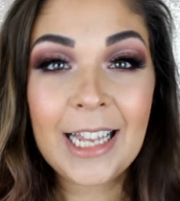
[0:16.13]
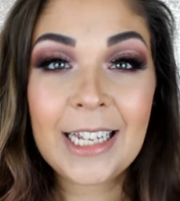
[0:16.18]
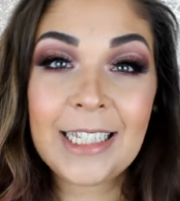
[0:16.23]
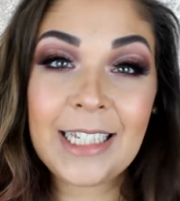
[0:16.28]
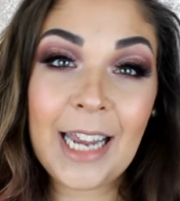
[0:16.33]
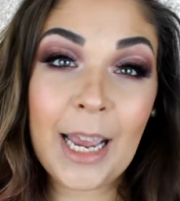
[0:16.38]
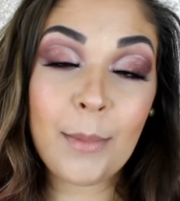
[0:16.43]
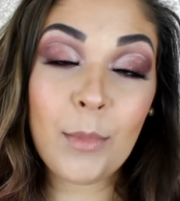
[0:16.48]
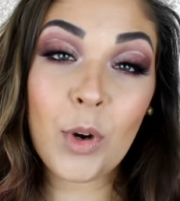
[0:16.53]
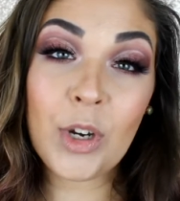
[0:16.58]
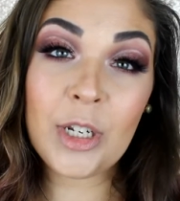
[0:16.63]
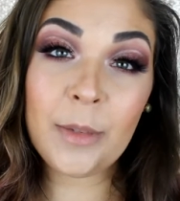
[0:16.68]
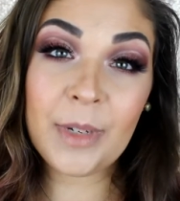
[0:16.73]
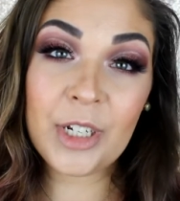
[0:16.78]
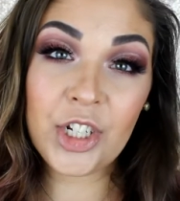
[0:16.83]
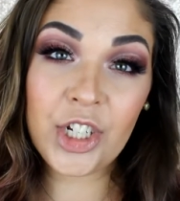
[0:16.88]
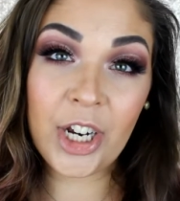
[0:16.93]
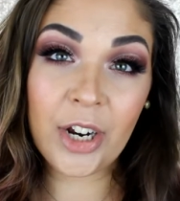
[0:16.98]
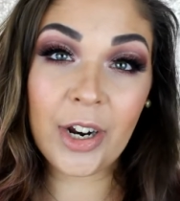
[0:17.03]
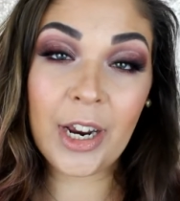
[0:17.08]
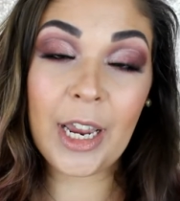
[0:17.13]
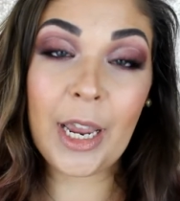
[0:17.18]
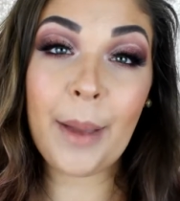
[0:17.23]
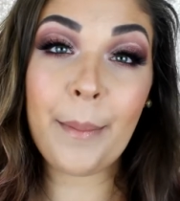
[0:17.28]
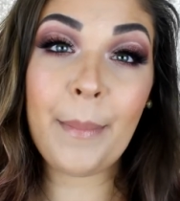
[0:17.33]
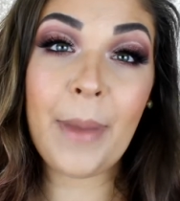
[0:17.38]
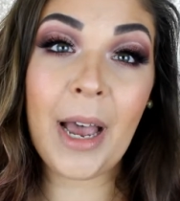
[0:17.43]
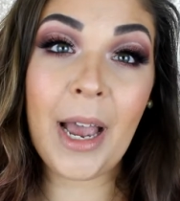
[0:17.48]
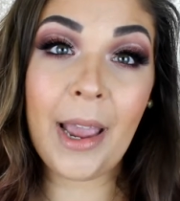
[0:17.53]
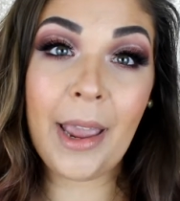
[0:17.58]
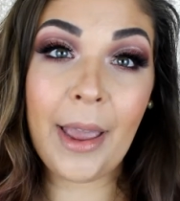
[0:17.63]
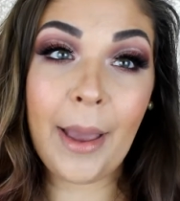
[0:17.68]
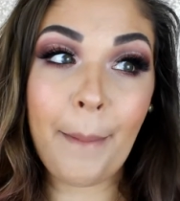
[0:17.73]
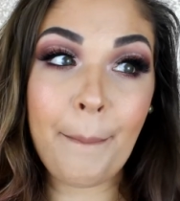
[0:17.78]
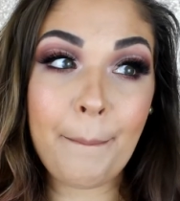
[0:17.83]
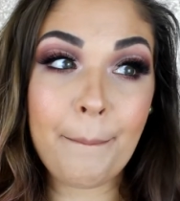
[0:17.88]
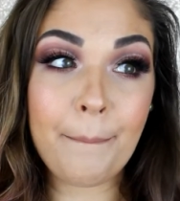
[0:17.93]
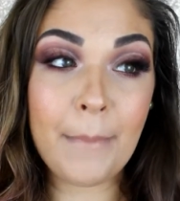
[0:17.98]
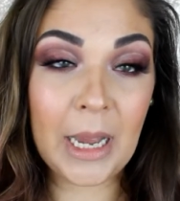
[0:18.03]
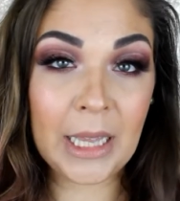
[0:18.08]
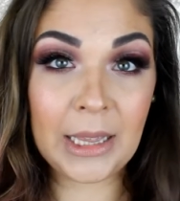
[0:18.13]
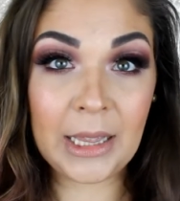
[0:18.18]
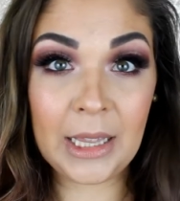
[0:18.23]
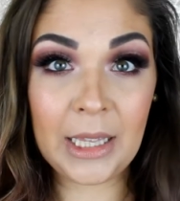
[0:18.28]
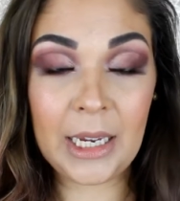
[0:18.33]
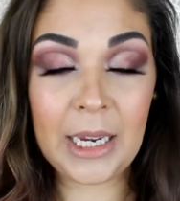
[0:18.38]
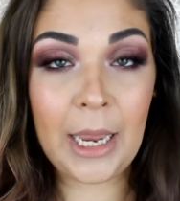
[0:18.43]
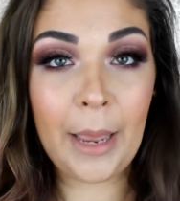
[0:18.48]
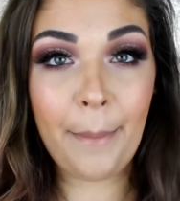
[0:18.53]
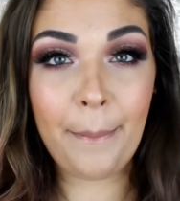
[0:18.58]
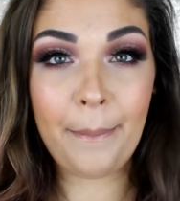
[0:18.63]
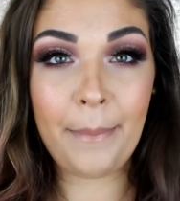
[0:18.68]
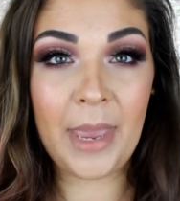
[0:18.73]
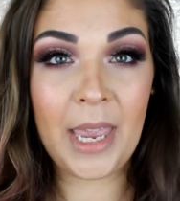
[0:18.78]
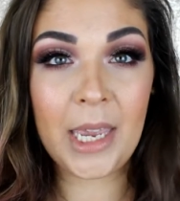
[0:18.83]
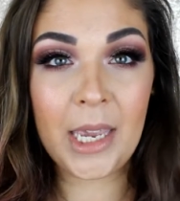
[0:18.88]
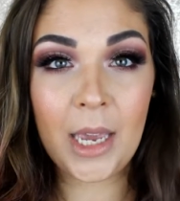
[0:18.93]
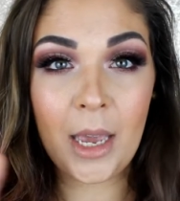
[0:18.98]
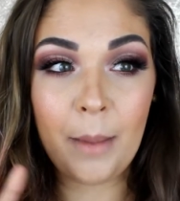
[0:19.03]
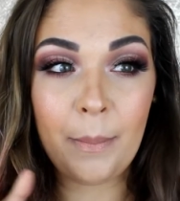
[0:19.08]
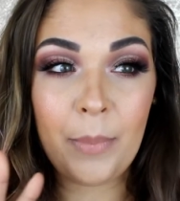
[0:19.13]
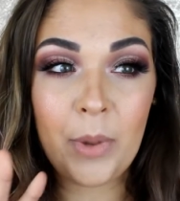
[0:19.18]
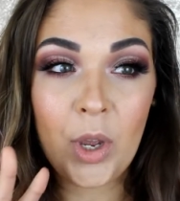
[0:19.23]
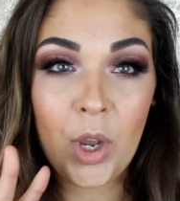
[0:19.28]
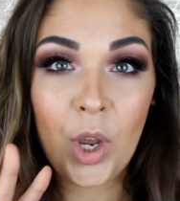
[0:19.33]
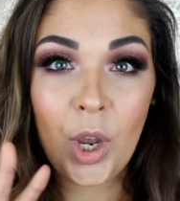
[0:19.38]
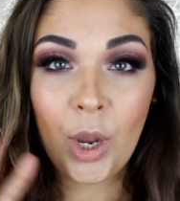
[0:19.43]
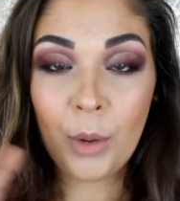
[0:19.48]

Today I'm going to be sharing my monthly makeup